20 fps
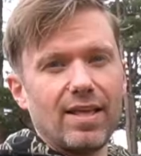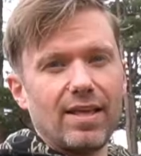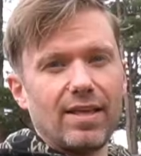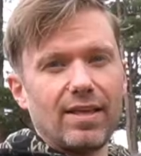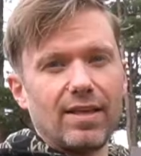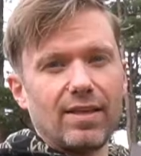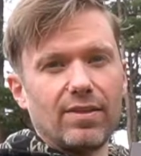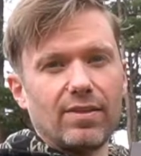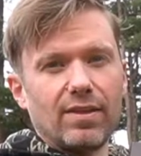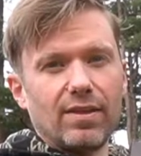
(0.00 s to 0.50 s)

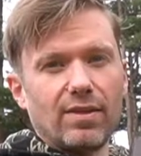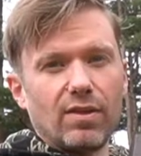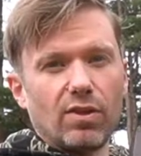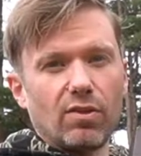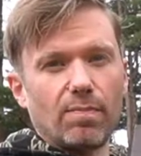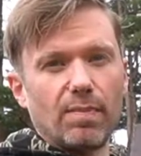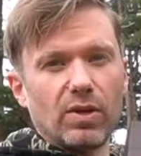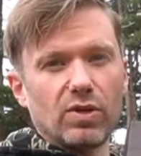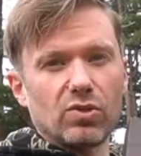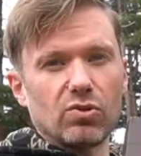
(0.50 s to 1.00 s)
you see this
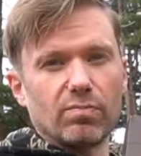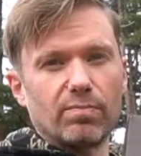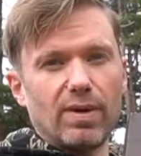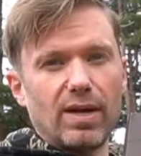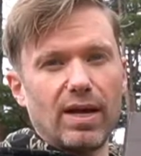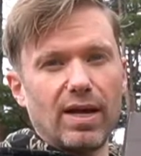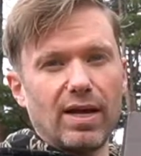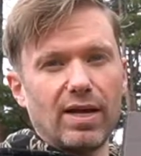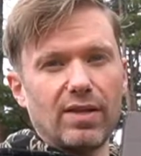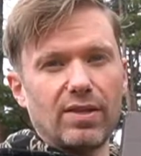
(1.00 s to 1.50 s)
special
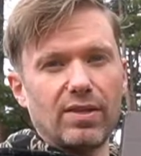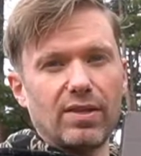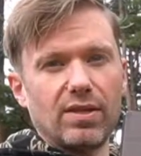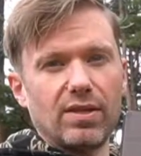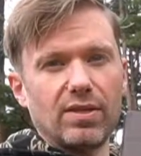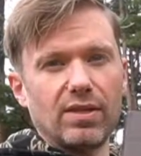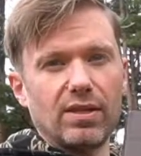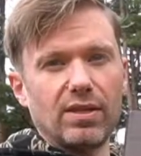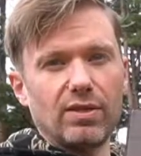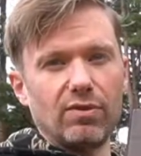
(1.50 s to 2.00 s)
box,
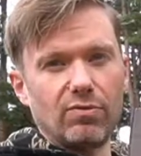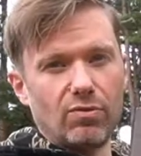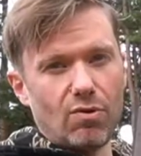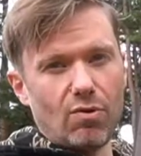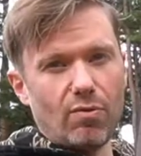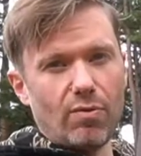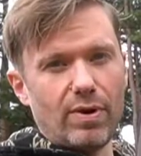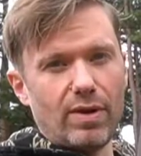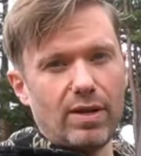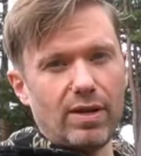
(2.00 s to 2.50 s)
you know
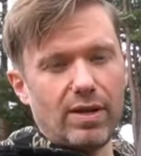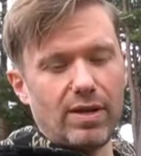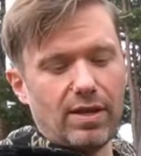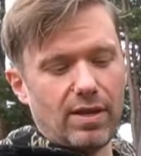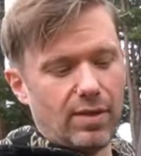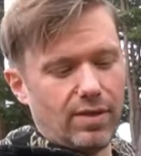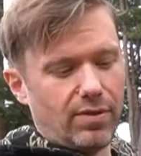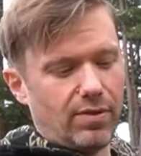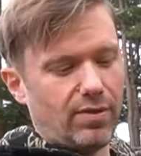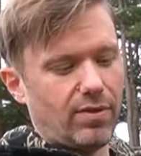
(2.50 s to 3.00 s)
what it
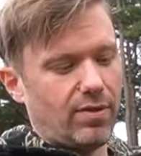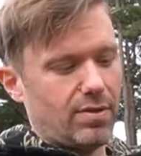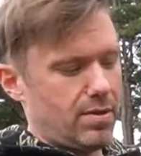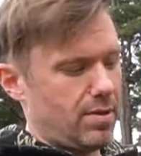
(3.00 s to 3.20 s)
is,